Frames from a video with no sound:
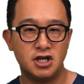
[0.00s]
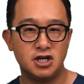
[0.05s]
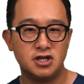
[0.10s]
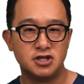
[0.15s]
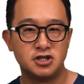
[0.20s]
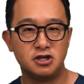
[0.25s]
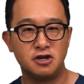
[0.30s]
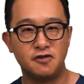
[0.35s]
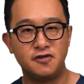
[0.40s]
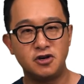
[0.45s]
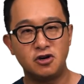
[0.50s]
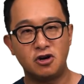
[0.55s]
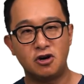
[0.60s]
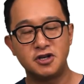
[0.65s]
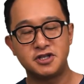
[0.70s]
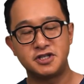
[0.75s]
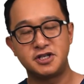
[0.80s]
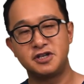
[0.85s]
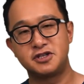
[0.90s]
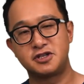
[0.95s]
So if your
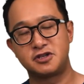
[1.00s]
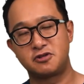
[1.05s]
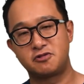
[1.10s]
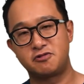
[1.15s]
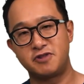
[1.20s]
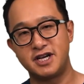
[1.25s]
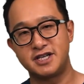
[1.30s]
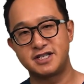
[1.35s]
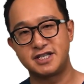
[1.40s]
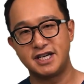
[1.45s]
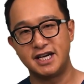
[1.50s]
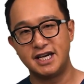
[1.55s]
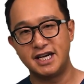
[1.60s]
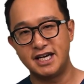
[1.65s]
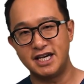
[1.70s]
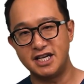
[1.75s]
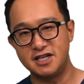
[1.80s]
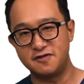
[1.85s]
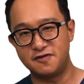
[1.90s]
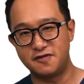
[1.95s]
osseous crest
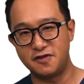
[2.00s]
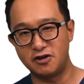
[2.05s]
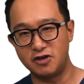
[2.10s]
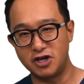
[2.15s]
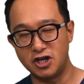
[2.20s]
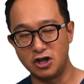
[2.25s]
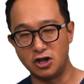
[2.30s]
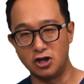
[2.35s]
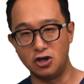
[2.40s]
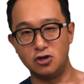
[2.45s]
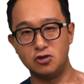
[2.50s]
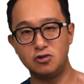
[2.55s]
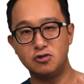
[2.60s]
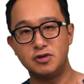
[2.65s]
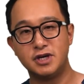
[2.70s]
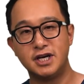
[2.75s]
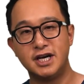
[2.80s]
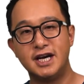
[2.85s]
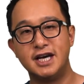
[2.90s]
is very low,